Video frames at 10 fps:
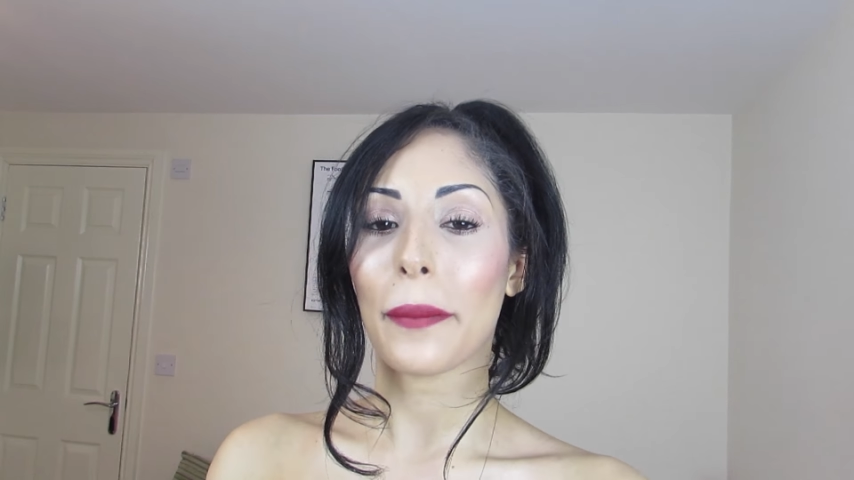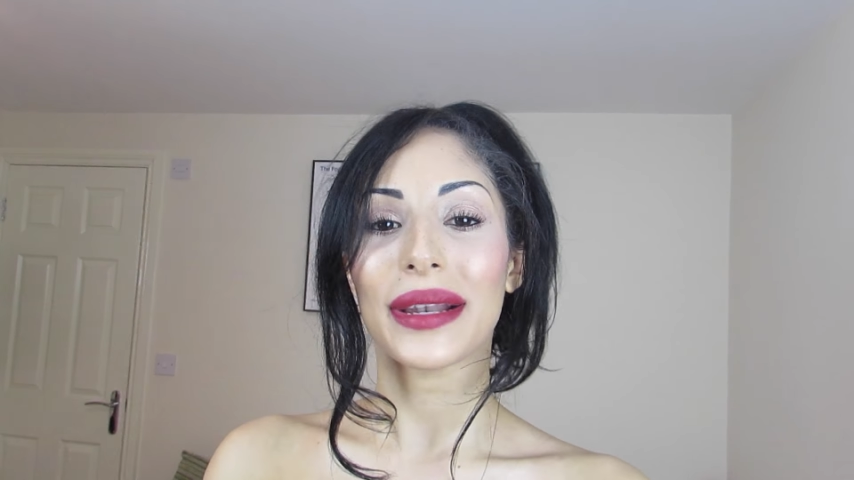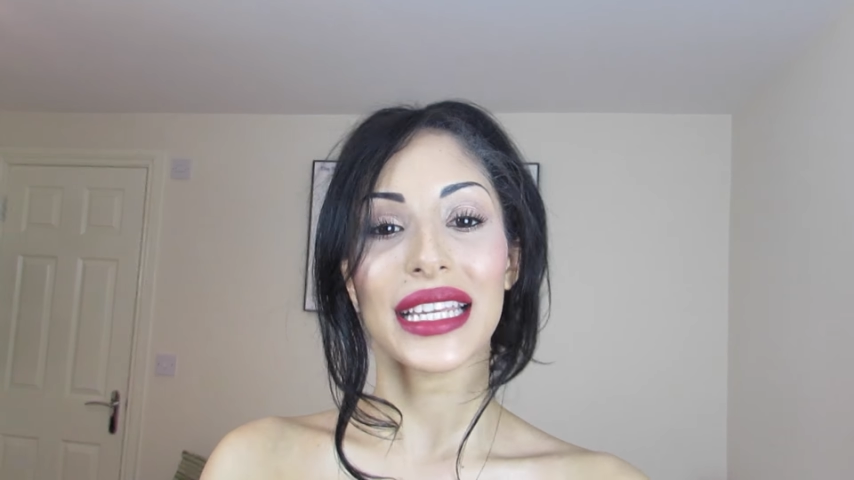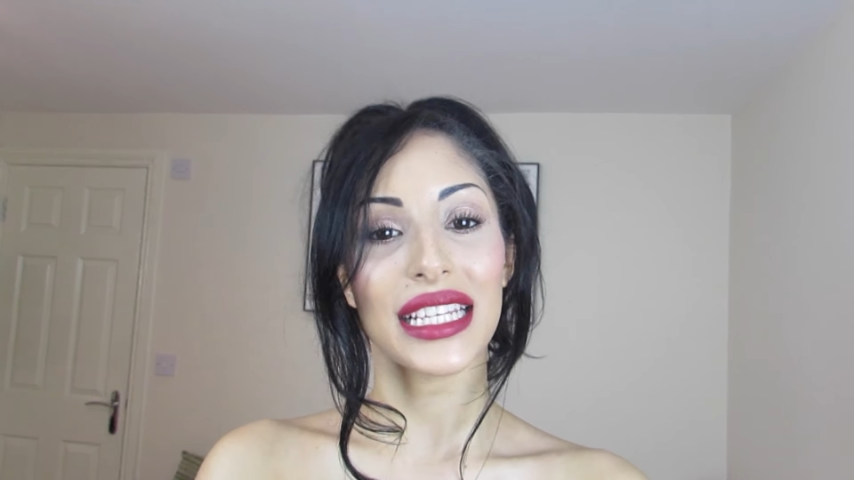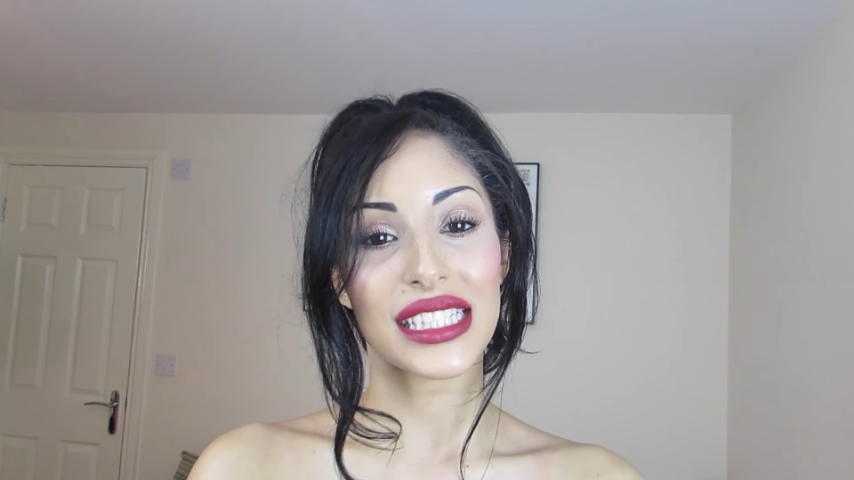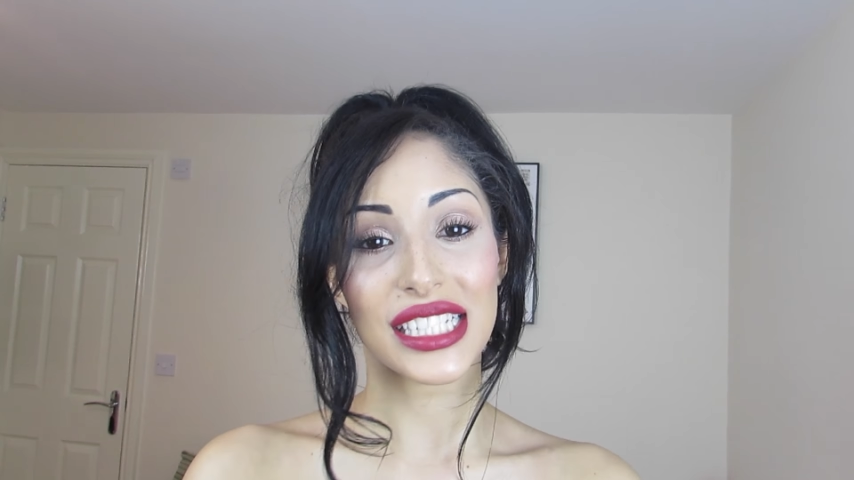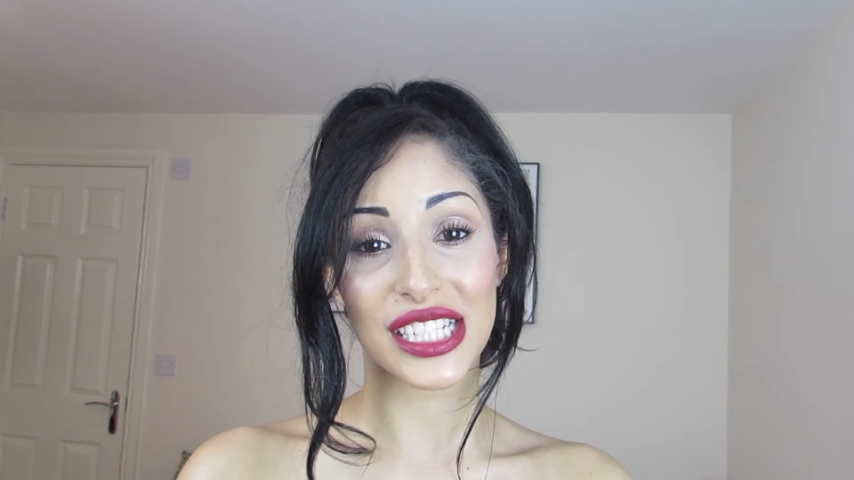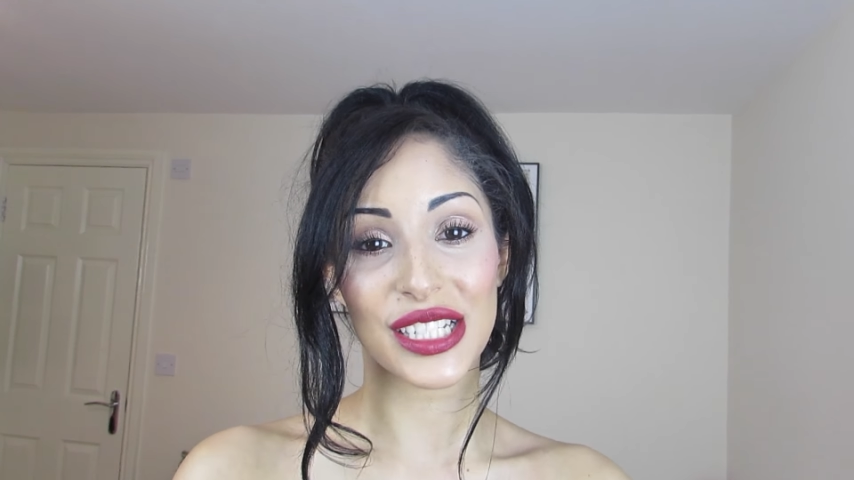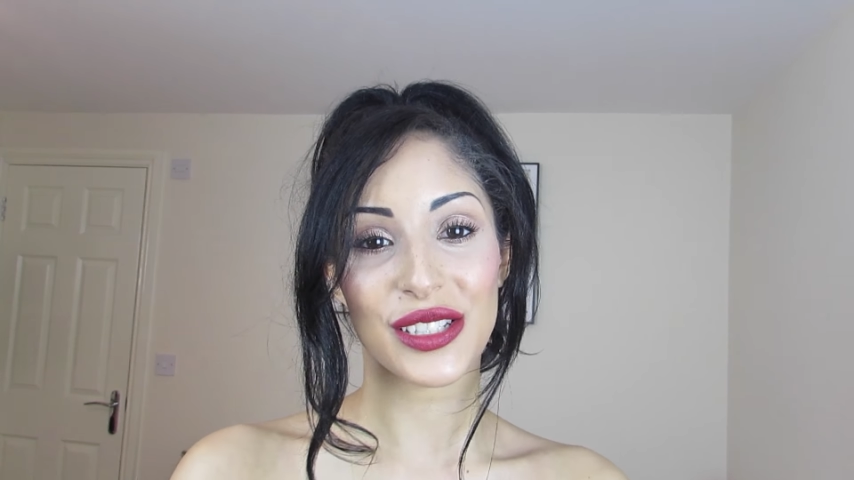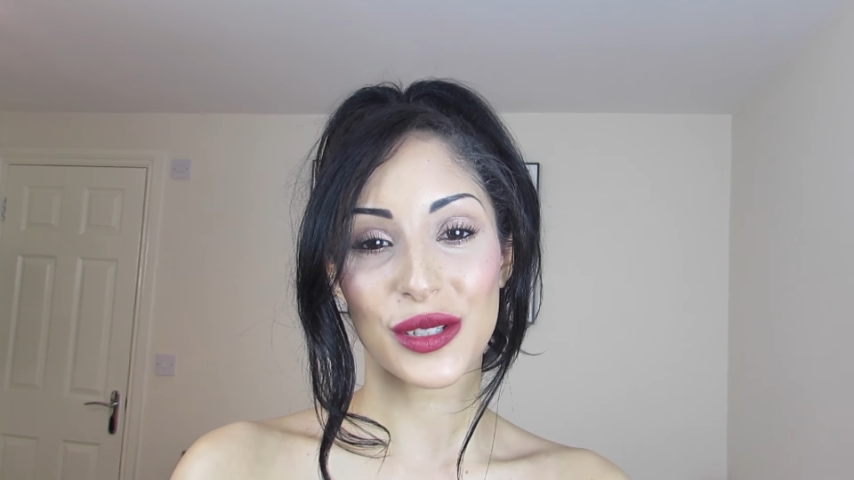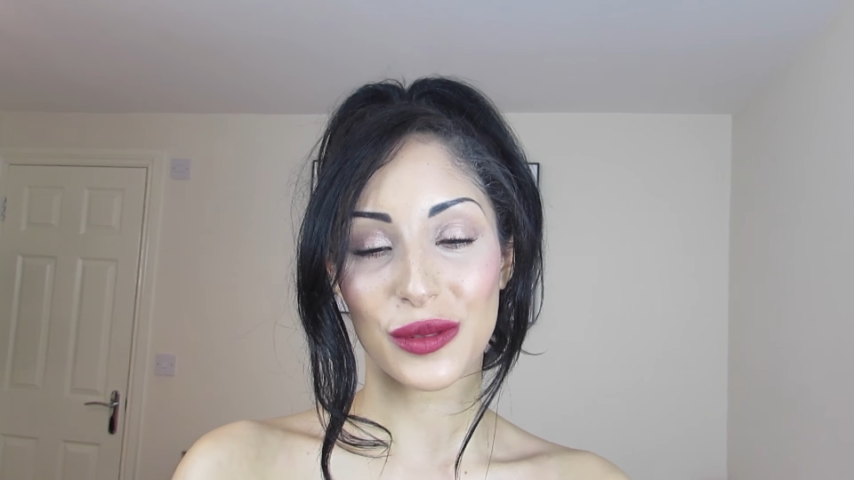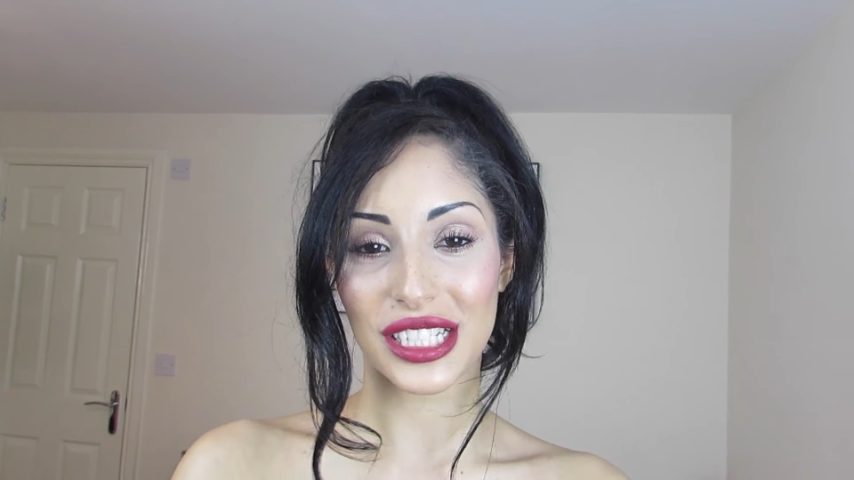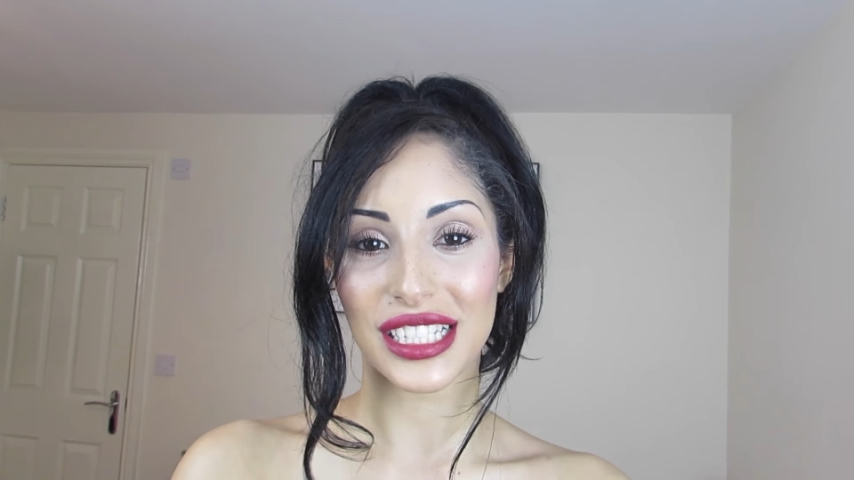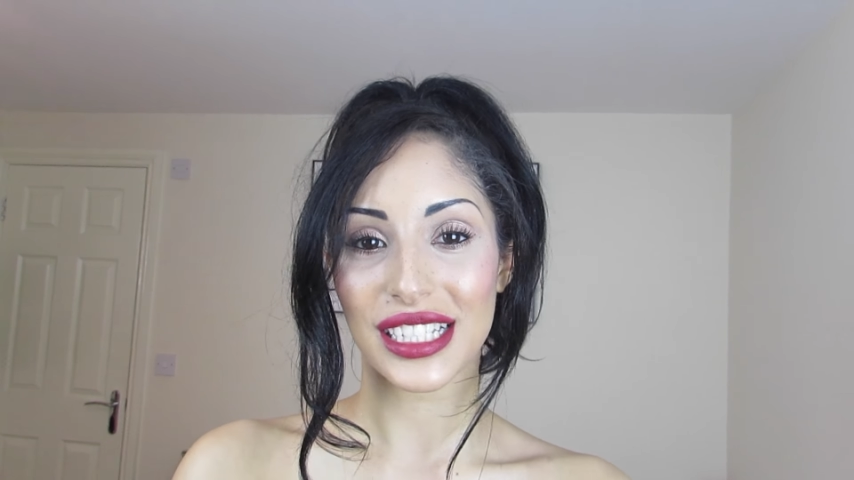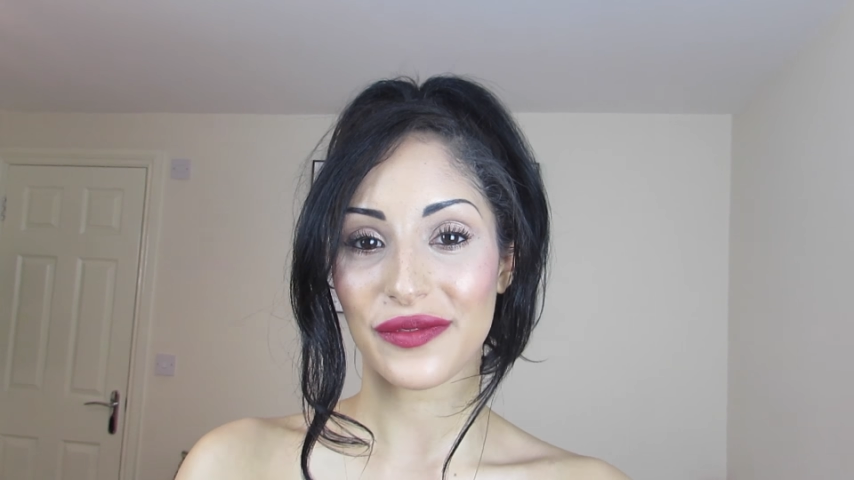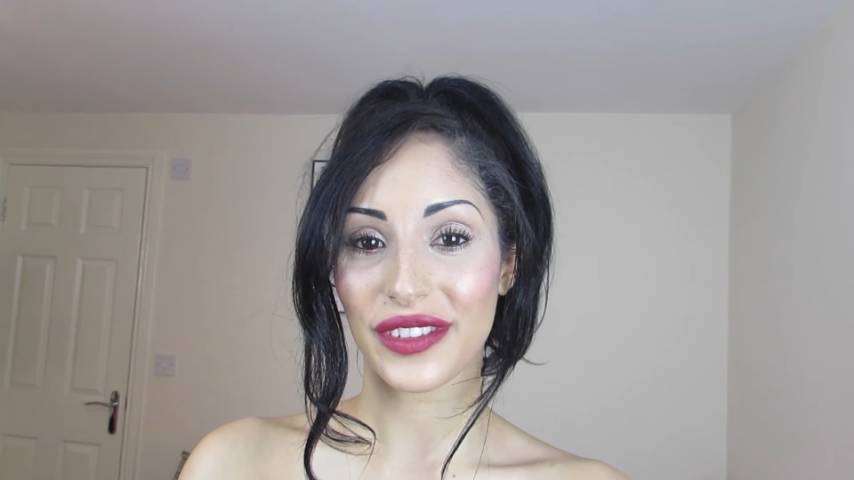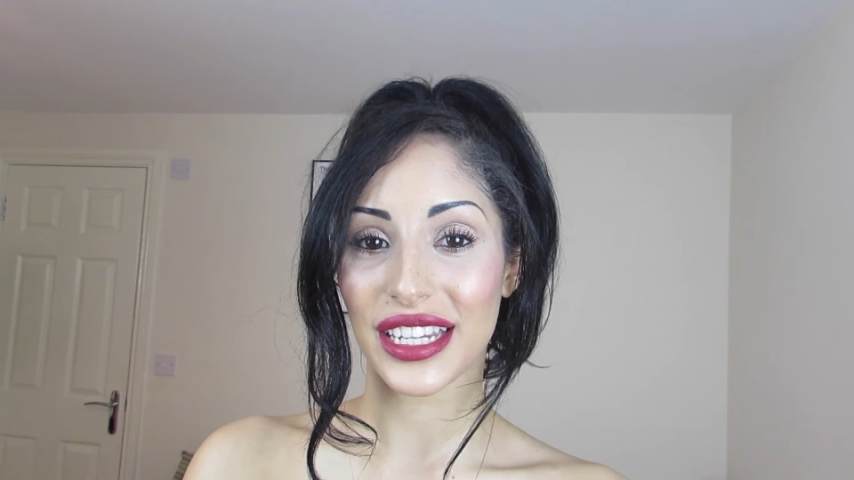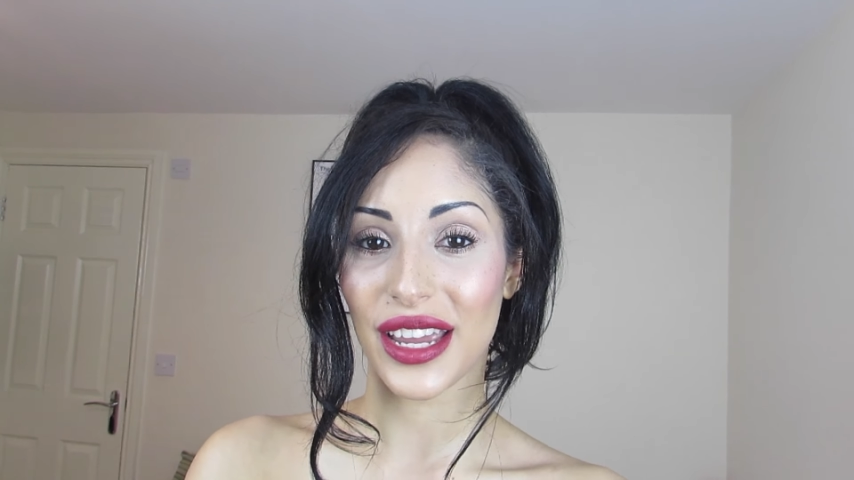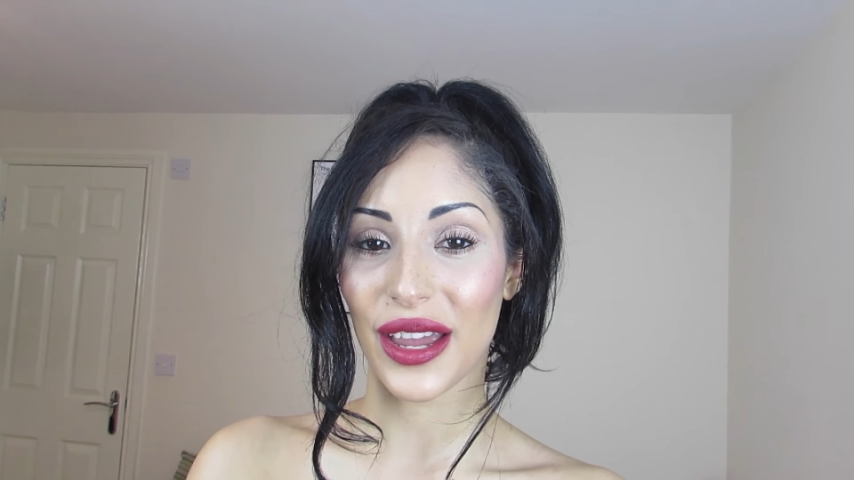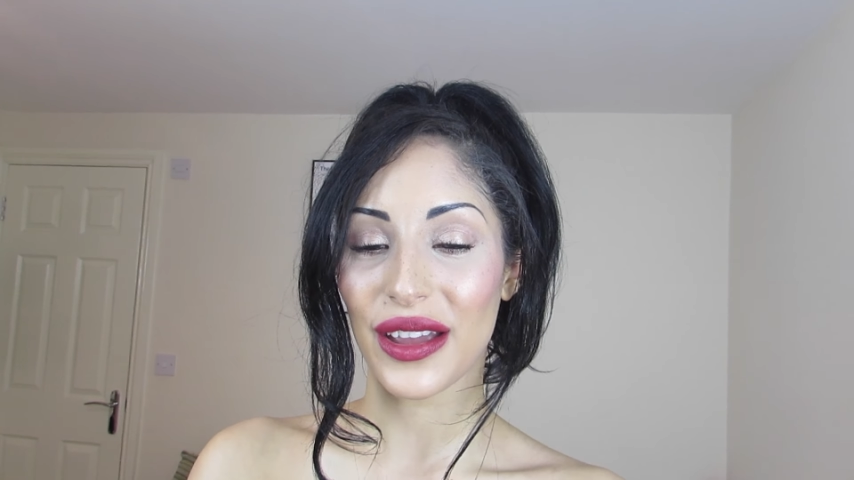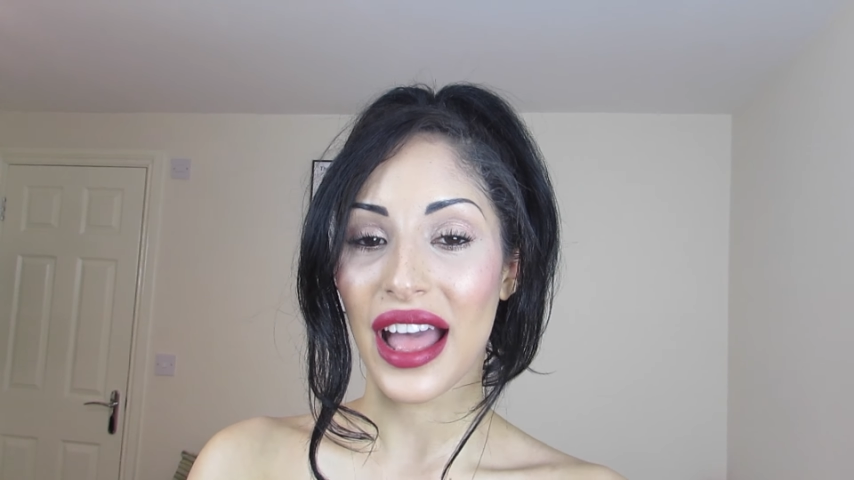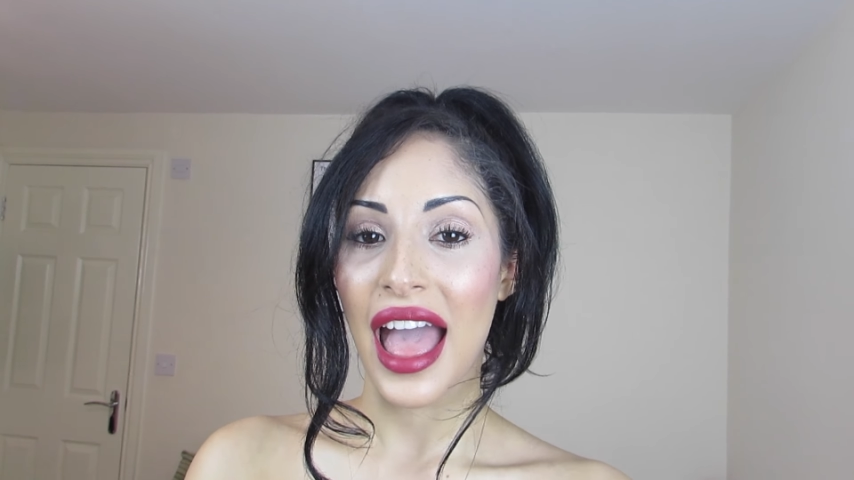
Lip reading: please continue to watch this video